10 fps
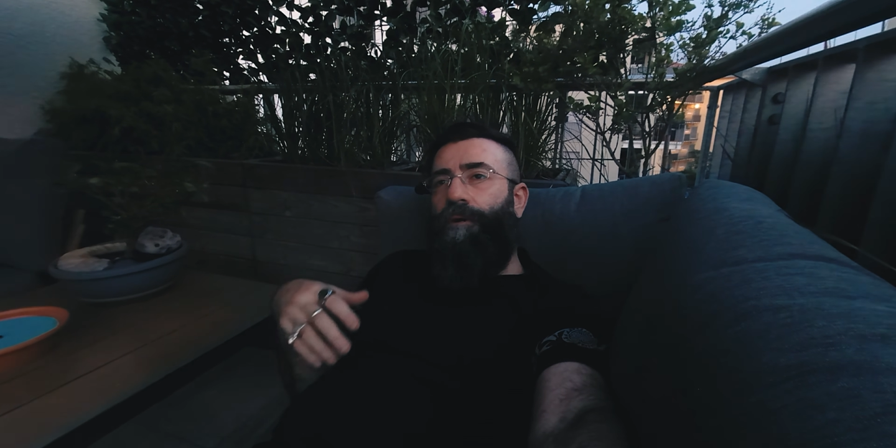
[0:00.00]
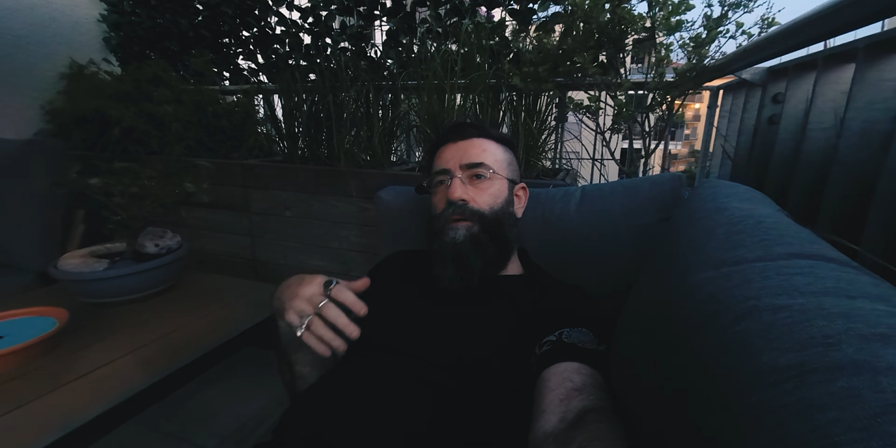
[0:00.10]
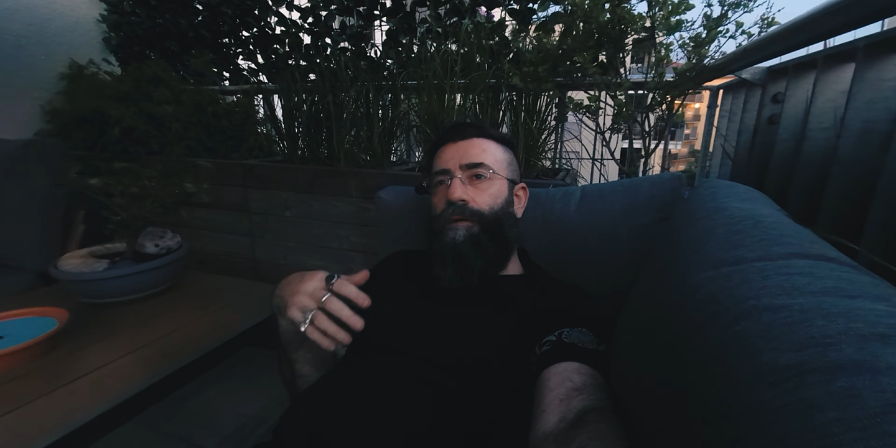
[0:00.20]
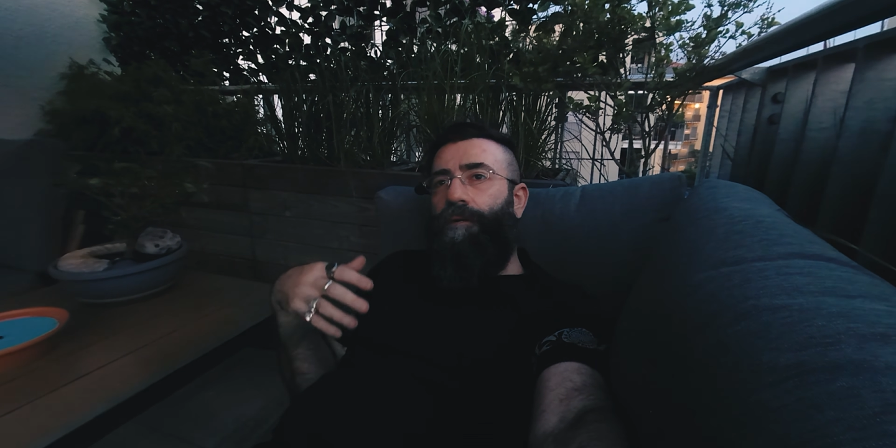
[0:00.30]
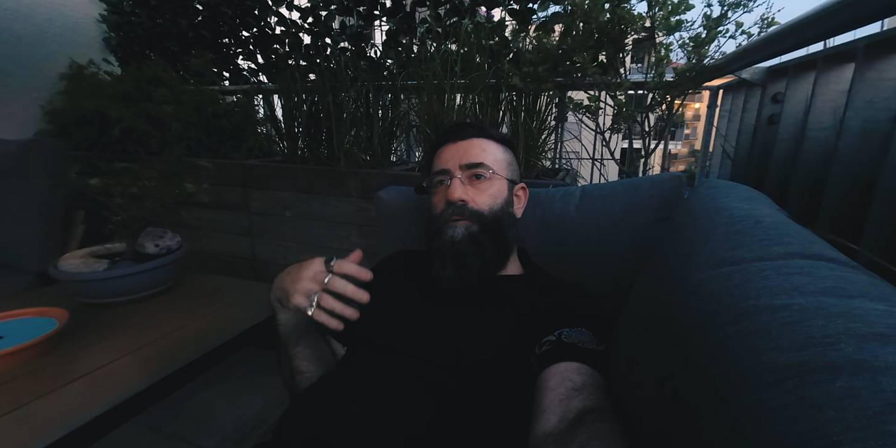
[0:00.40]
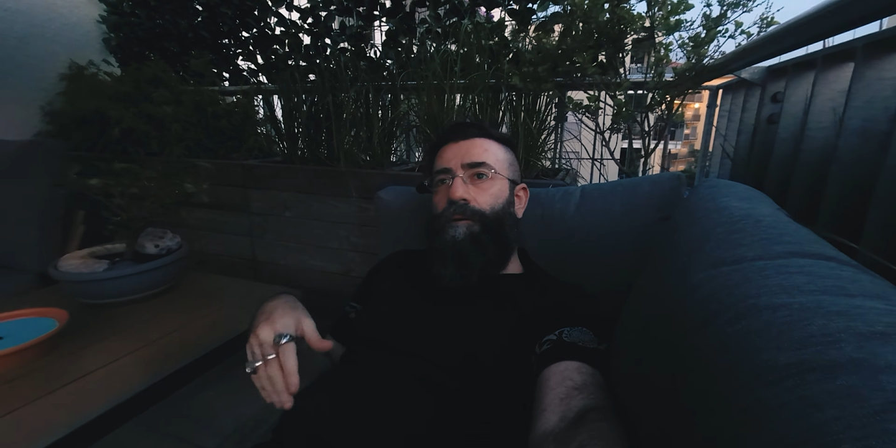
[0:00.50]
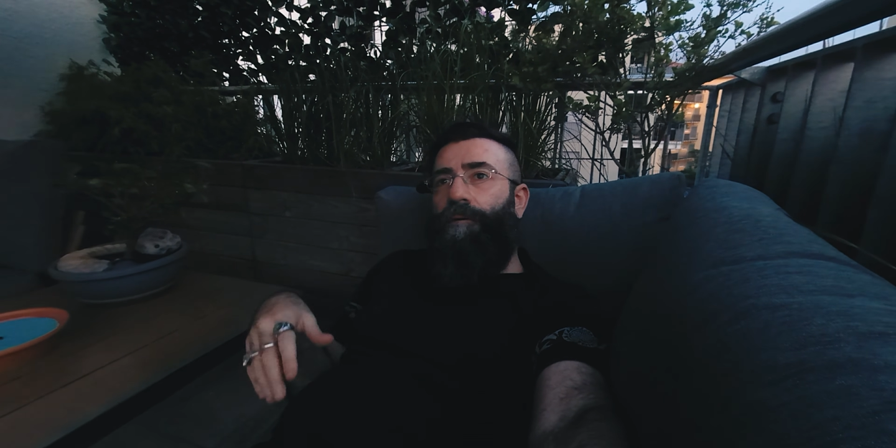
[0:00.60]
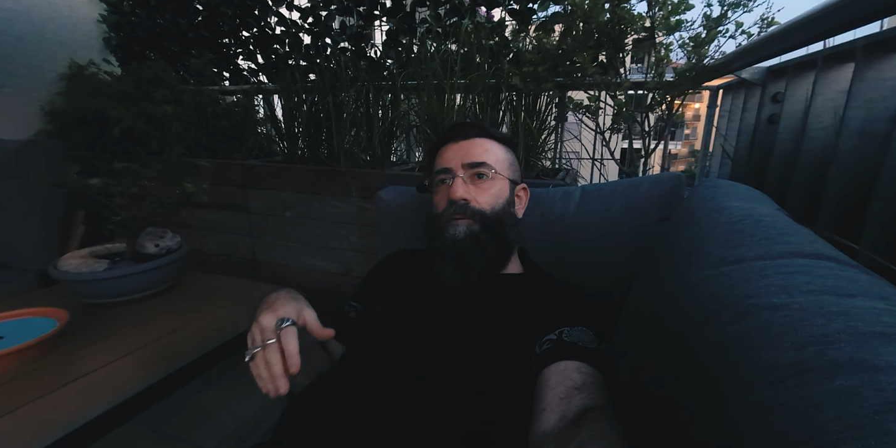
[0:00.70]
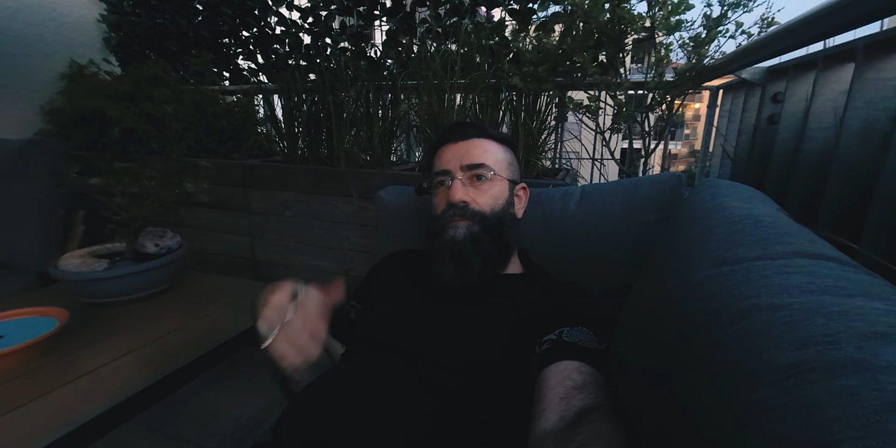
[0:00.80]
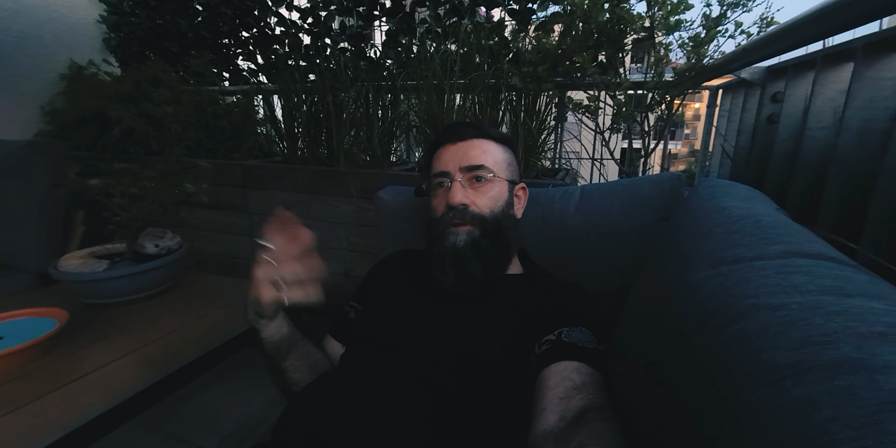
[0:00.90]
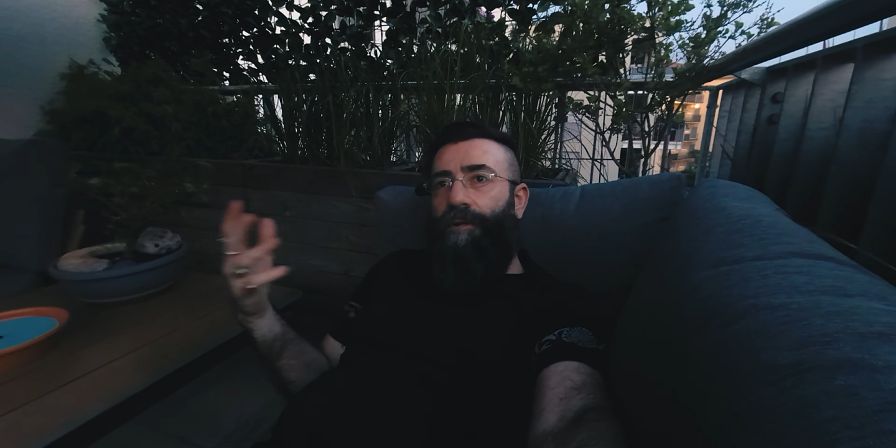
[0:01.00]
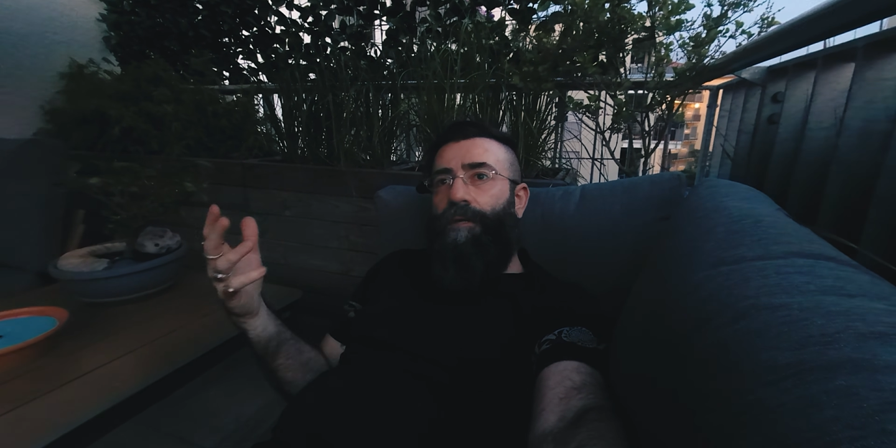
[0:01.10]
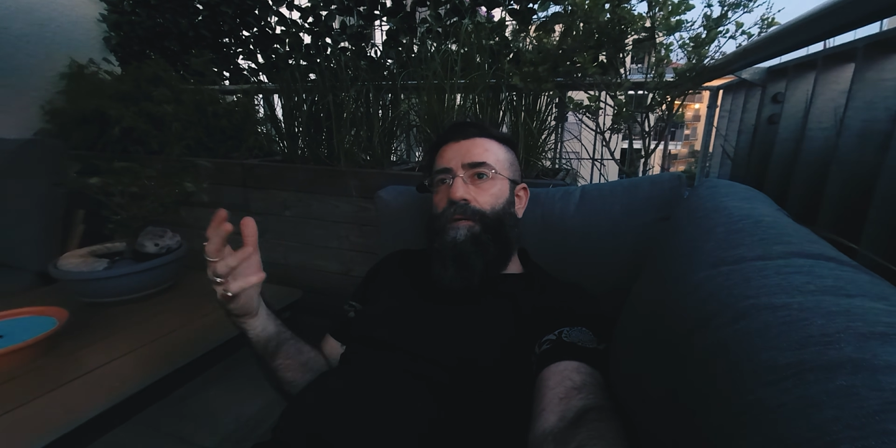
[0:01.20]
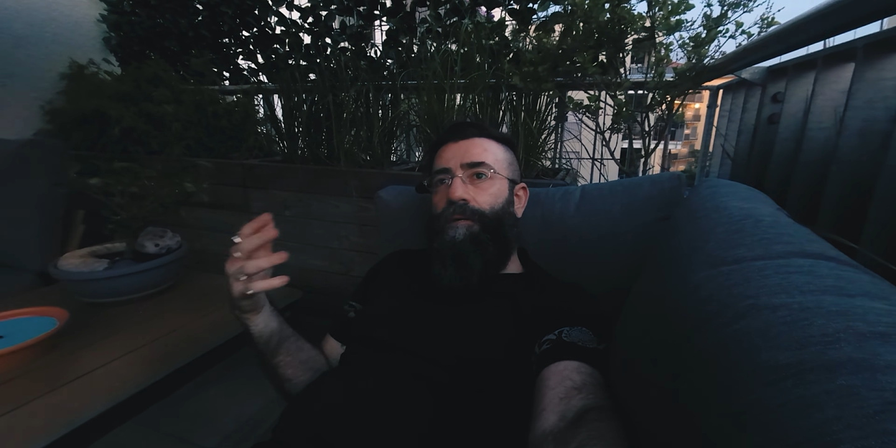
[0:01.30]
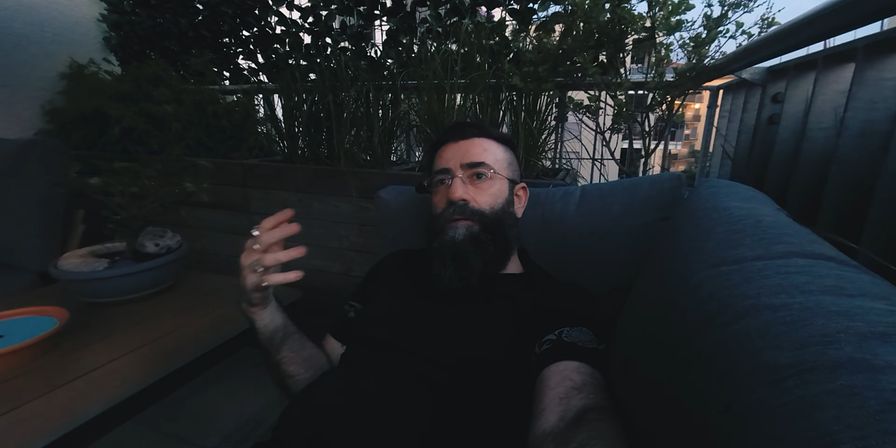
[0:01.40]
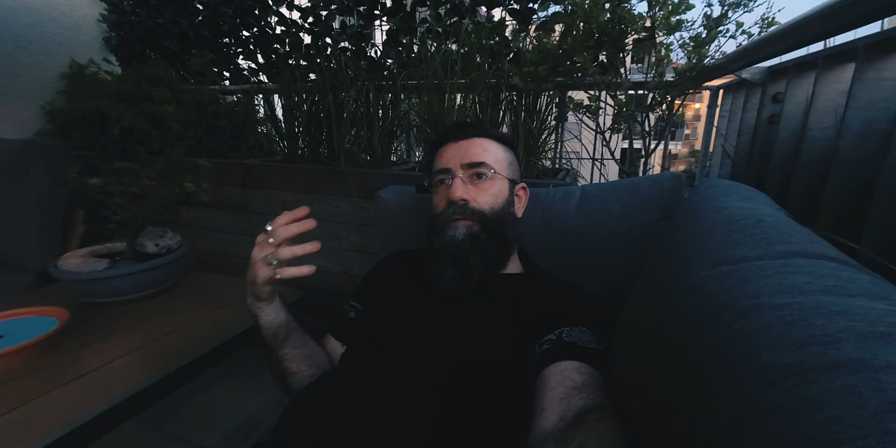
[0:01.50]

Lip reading: a very